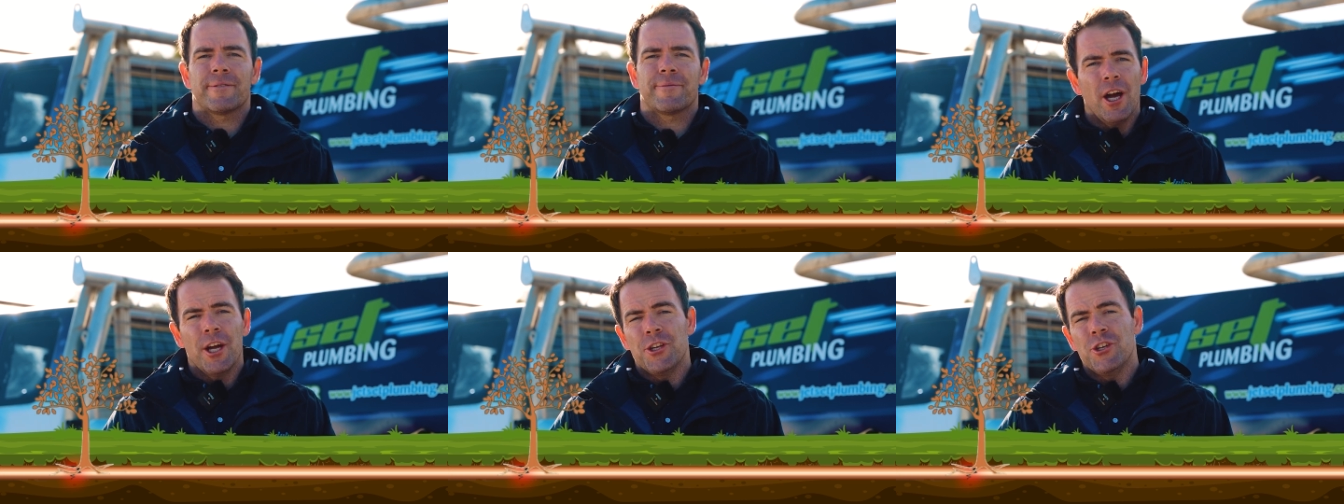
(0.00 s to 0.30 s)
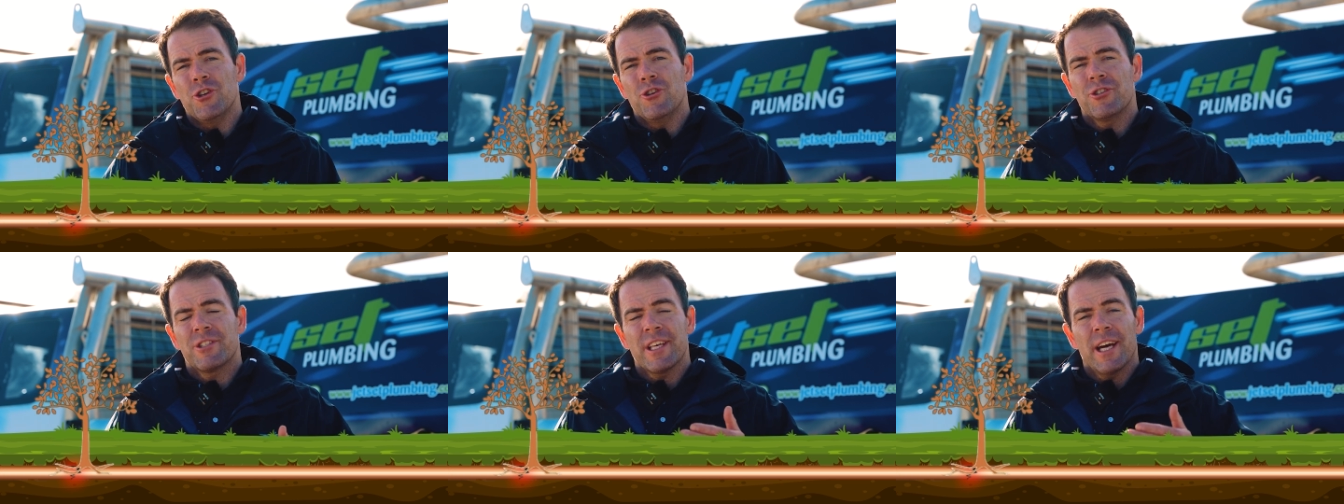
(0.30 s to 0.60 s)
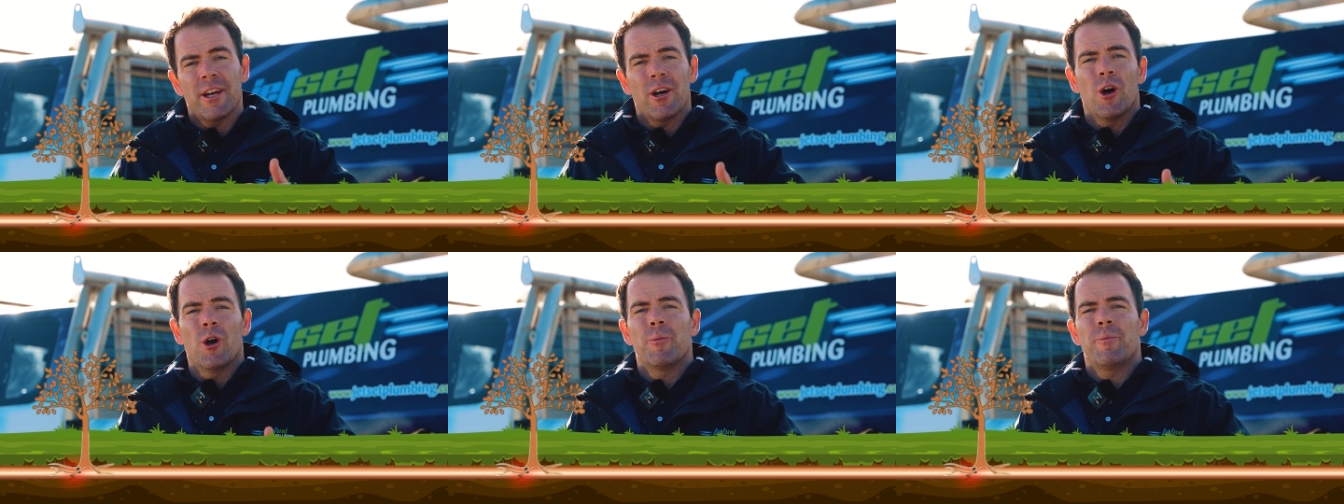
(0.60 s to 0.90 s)
and use
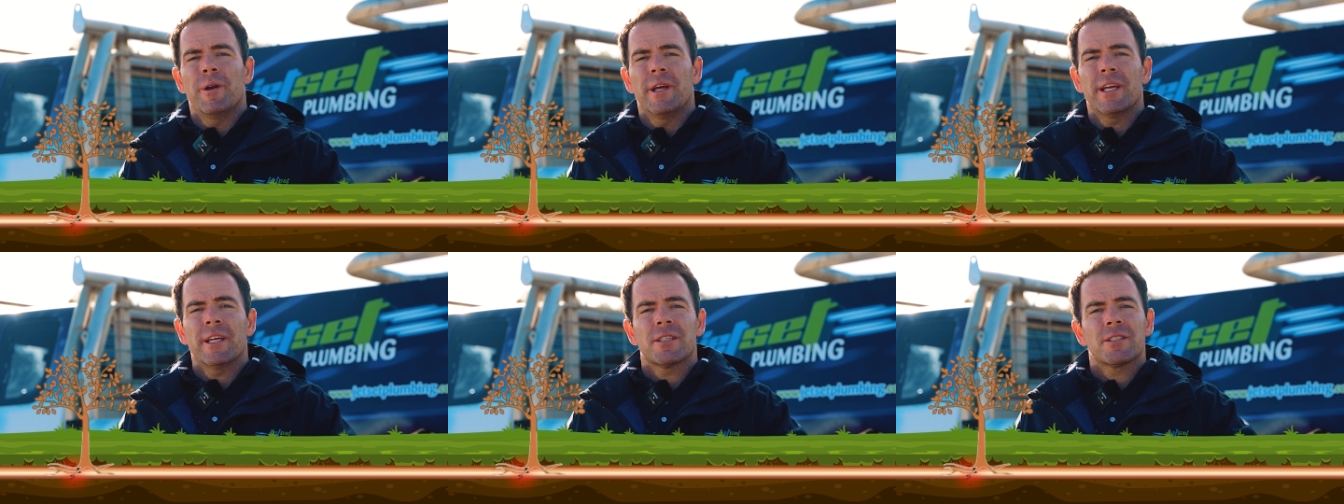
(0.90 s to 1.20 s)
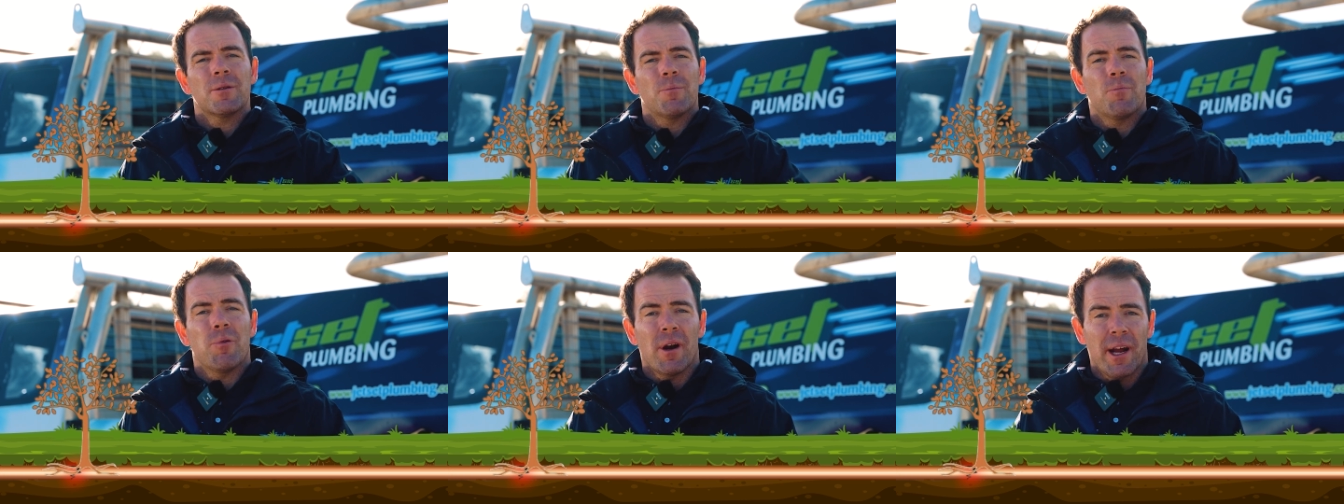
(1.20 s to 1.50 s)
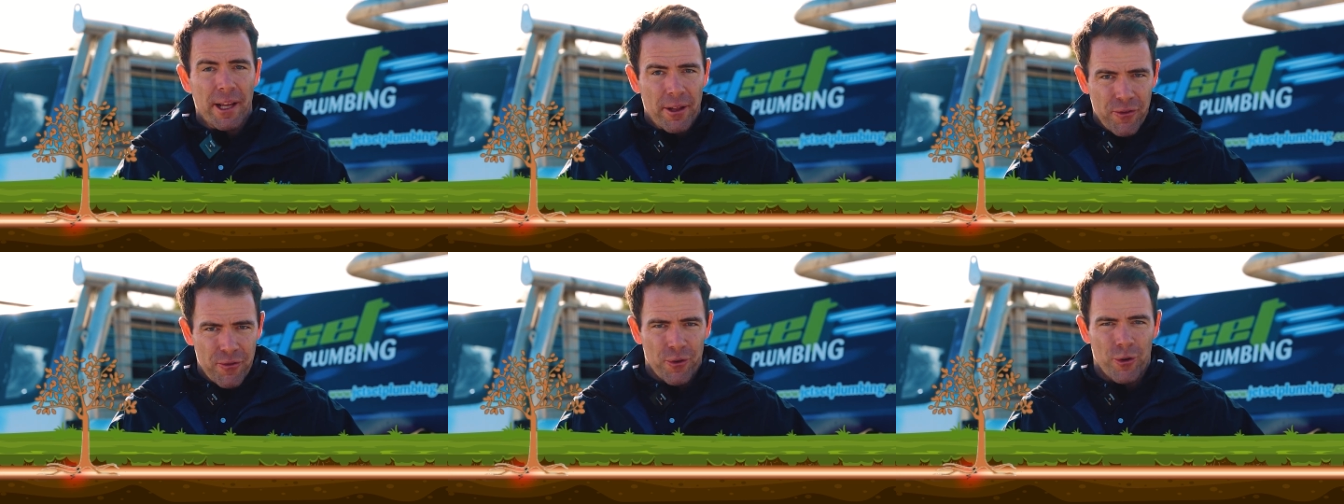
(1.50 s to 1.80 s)
that opening to
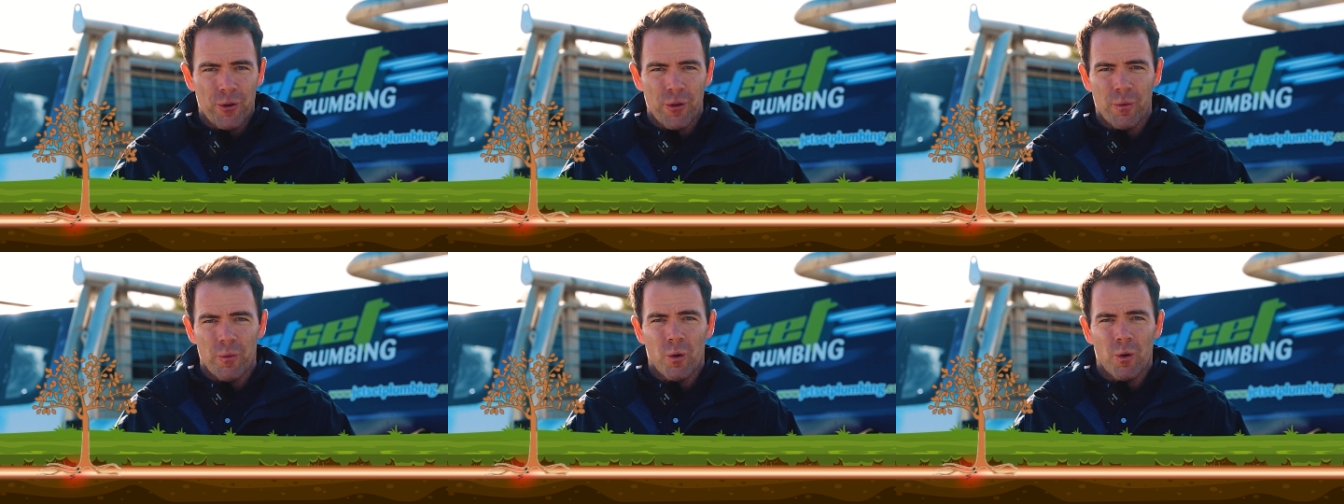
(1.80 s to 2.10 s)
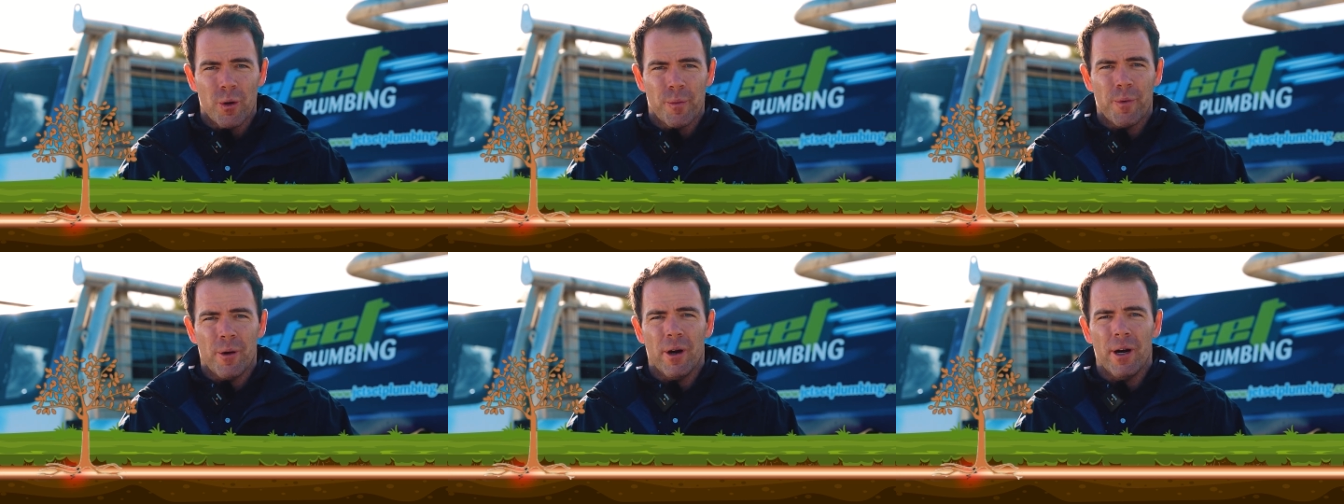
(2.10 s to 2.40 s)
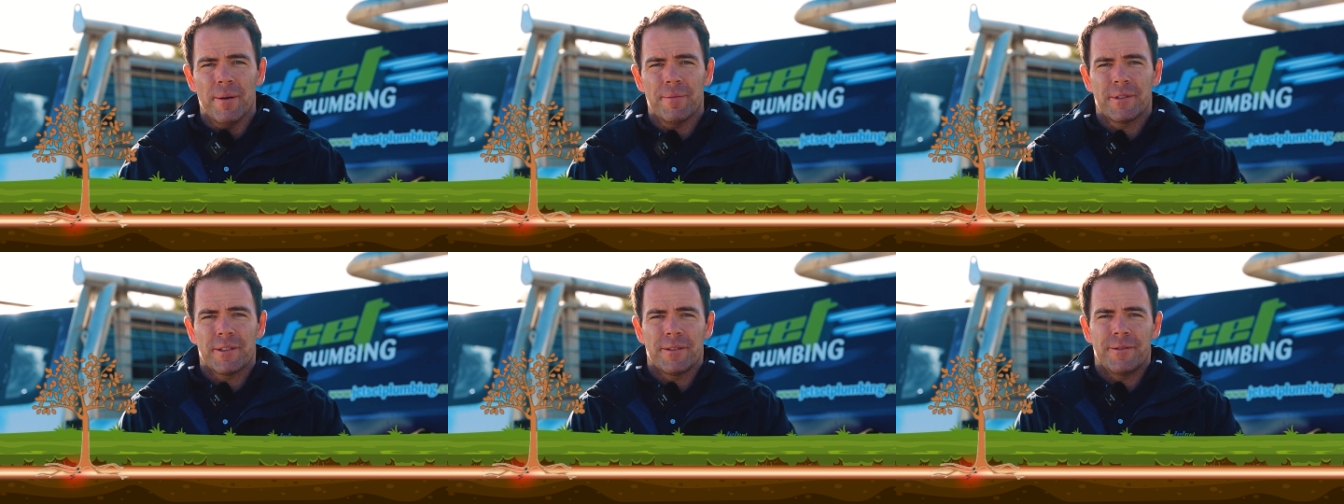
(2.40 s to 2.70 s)
break through the water
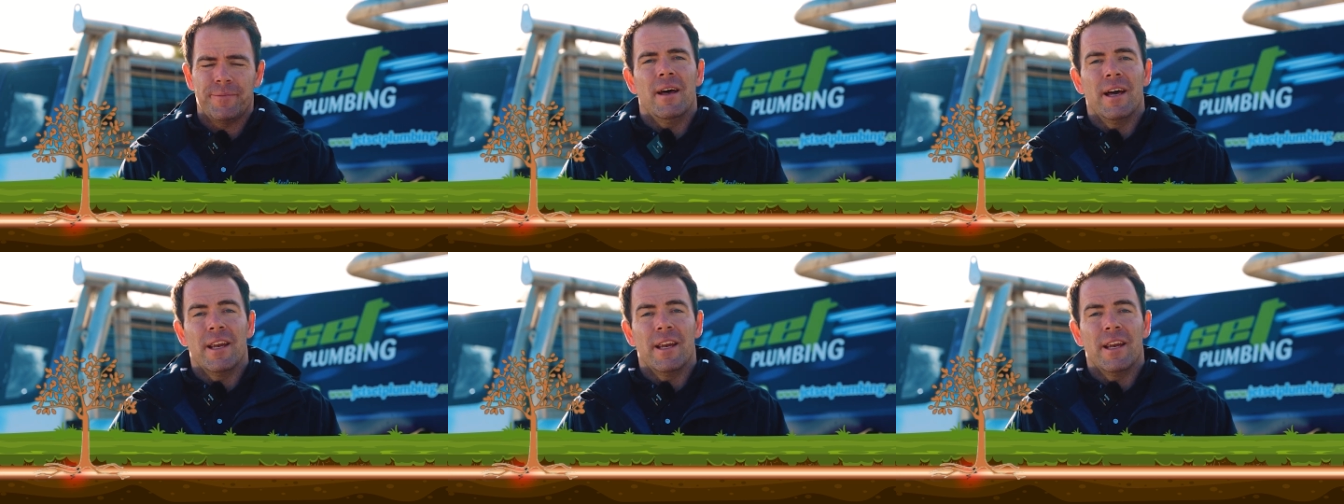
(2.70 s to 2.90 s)
pipes